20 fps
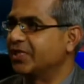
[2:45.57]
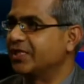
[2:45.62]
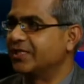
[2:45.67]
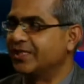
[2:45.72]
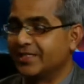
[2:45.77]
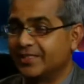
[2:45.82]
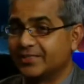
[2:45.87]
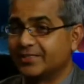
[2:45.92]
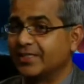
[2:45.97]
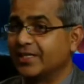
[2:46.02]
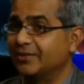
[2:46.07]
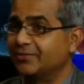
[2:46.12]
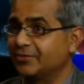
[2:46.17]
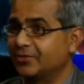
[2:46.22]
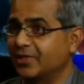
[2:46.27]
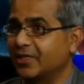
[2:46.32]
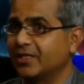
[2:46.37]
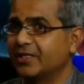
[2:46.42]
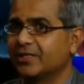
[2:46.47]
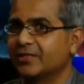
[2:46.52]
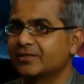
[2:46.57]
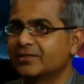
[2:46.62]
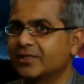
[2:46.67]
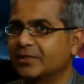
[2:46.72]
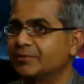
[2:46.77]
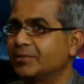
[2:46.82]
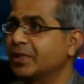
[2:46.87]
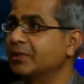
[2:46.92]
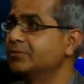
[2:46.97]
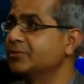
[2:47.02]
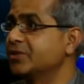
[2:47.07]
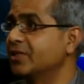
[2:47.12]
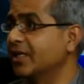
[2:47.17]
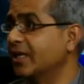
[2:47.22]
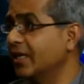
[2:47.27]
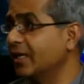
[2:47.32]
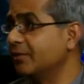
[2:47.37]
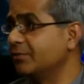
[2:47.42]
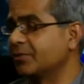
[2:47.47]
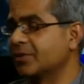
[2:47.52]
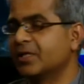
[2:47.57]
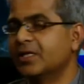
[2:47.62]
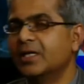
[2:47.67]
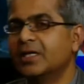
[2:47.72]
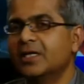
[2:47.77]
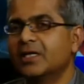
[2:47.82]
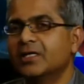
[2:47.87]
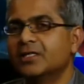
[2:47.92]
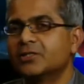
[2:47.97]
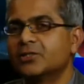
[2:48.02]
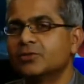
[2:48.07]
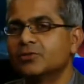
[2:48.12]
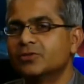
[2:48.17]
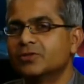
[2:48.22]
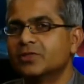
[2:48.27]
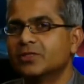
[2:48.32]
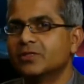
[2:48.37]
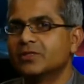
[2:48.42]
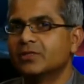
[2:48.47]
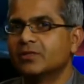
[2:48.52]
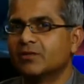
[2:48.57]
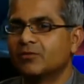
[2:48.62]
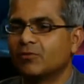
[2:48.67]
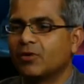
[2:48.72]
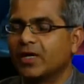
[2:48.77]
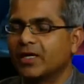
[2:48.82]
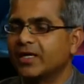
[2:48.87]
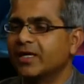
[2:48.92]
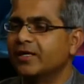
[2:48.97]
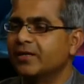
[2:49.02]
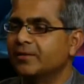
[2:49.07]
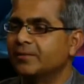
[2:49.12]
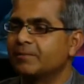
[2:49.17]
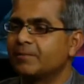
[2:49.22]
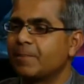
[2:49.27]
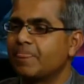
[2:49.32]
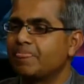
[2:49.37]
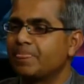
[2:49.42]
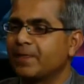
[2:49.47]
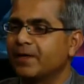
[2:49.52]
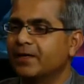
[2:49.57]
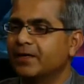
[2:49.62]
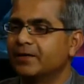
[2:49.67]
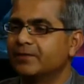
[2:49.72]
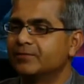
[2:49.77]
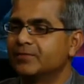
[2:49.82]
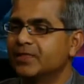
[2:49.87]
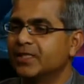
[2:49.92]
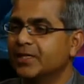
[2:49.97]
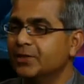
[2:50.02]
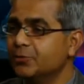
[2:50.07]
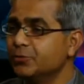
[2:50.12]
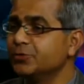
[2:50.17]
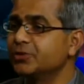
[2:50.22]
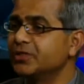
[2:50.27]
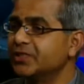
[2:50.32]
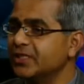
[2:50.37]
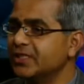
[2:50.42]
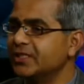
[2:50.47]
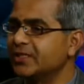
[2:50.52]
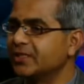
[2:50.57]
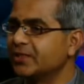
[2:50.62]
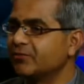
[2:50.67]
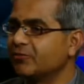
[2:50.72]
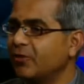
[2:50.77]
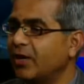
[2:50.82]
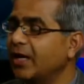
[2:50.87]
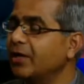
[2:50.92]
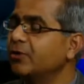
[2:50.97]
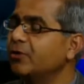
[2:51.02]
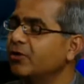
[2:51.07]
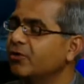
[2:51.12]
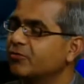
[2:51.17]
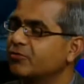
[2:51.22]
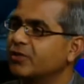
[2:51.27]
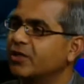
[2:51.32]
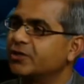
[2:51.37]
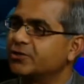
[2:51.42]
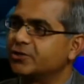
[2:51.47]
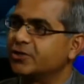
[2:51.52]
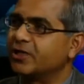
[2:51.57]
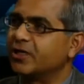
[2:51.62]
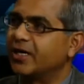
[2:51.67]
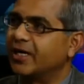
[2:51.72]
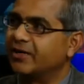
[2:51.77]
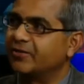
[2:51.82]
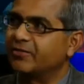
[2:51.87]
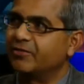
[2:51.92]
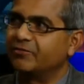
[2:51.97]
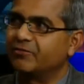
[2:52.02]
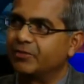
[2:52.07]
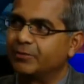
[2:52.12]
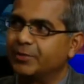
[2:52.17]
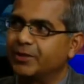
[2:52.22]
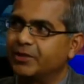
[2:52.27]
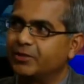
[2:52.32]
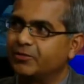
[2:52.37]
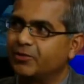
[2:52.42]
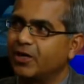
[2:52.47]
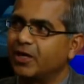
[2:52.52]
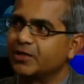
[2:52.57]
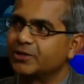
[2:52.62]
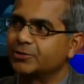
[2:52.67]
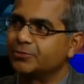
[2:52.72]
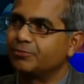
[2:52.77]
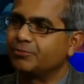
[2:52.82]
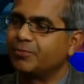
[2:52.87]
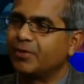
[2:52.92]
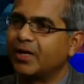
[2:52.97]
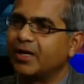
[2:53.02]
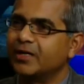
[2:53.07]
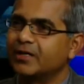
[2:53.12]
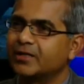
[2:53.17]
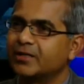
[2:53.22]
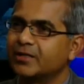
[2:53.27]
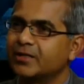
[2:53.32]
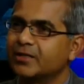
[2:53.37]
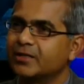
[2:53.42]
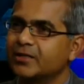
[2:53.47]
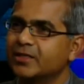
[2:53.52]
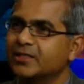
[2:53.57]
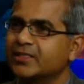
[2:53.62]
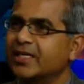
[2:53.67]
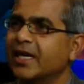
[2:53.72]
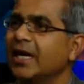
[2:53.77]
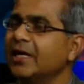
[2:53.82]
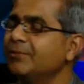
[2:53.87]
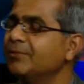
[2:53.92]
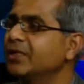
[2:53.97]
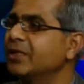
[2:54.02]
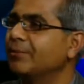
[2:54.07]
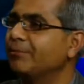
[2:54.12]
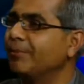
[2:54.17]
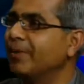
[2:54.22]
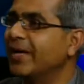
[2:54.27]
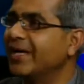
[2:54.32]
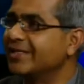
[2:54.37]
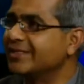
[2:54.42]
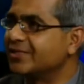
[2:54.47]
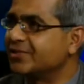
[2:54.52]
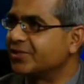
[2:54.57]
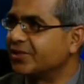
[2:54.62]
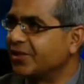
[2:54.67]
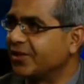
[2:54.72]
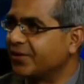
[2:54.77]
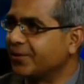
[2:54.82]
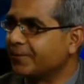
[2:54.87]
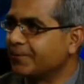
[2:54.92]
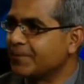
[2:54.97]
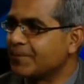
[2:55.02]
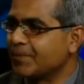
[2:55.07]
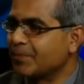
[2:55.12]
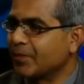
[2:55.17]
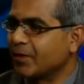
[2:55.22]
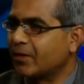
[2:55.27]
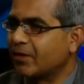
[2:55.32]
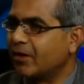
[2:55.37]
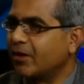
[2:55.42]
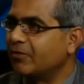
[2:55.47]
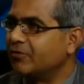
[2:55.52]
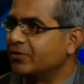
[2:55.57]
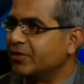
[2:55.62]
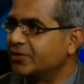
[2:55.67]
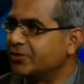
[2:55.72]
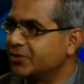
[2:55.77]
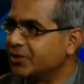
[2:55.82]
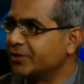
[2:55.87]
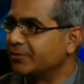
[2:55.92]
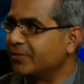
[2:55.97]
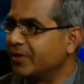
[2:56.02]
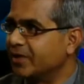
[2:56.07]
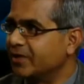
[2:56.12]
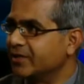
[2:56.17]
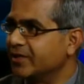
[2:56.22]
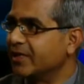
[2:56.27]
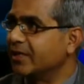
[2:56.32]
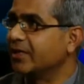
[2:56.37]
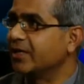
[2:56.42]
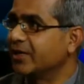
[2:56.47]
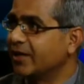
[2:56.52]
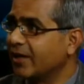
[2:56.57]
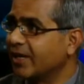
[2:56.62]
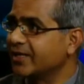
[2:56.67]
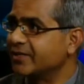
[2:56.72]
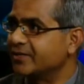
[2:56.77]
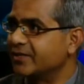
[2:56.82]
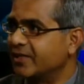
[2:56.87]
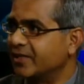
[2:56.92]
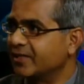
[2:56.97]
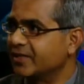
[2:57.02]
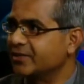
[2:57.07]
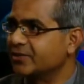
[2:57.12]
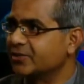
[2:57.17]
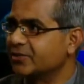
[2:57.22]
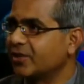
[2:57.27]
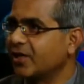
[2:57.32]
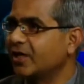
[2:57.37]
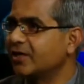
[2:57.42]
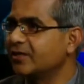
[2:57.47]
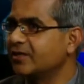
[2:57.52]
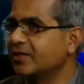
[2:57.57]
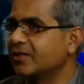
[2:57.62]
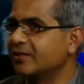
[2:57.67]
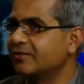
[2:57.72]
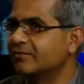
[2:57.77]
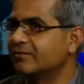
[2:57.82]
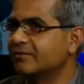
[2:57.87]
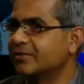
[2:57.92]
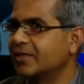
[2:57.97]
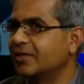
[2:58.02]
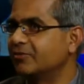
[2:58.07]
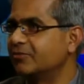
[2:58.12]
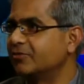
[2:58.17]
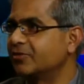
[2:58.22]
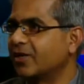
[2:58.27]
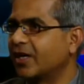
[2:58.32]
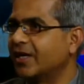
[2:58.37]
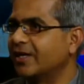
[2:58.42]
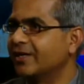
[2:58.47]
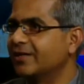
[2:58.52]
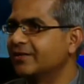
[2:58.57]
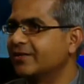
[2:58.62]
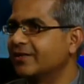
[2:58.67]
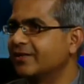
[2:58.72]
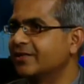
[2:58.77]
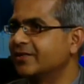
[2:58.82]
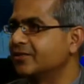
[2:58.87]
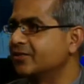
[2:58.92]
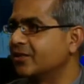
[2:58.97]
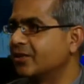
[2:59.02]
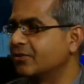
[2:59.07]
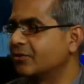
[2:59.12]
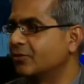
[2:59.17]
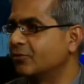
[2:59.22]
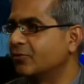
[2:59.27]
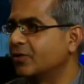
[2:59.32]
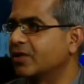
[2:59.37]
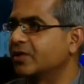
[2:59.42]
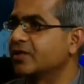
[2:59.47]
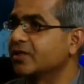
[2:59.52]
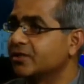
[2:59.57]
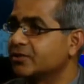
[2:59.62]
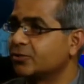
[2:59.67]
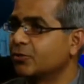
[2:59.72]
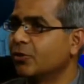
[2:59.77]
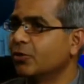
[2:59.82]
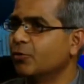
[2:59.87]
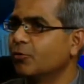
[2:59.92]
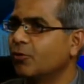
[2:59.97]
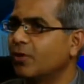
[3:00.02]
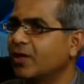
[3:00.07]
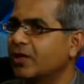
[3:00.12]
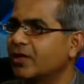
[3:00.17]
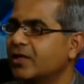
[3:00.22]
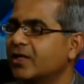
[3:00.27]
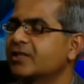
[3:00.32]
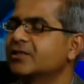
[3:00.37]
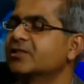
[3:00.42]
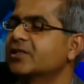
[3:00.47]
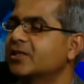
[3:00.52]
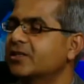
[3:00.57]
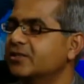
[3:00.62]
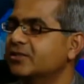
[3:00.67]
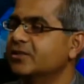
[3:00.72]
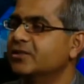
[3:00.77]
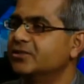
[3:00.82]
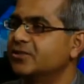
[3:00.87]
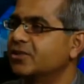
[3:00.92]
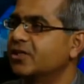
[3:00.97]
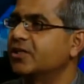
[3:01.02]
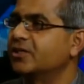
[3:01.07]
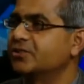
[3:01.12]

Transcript: yes, I have tried, and sometimes they help. So again, uh, they do see the value of nonsteroidal anti-inflammatory drugs, but it can not be the mainstay of the treatment. They realize that it's not that they have tried it and it's not going to work. It's going to work at cert in certain